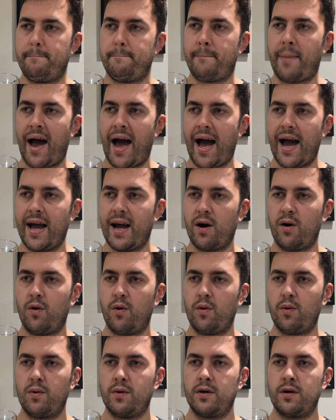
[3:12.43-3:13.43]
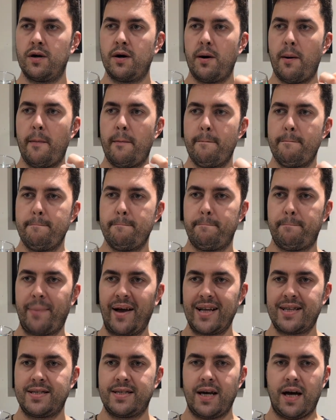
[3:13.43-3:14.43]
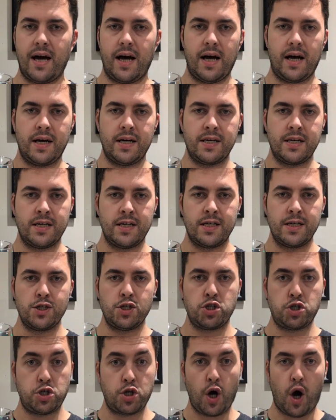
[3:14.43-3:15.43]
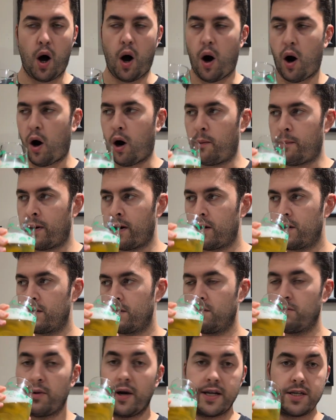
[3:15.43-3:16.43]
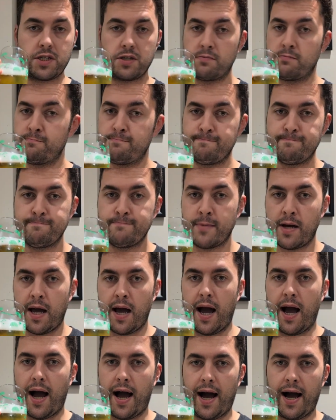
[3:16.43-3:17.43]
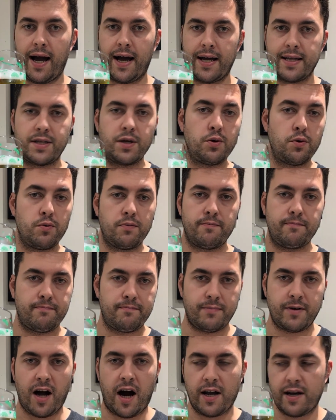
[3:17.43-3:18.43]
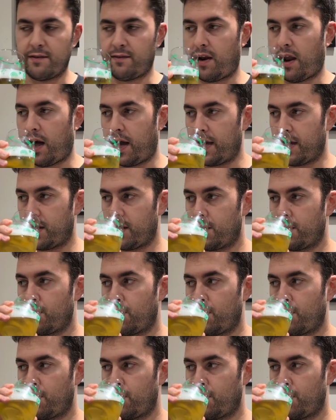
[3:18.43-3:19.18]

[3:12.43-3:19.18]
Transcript: pale, bitter, sharp, which I do kind of like.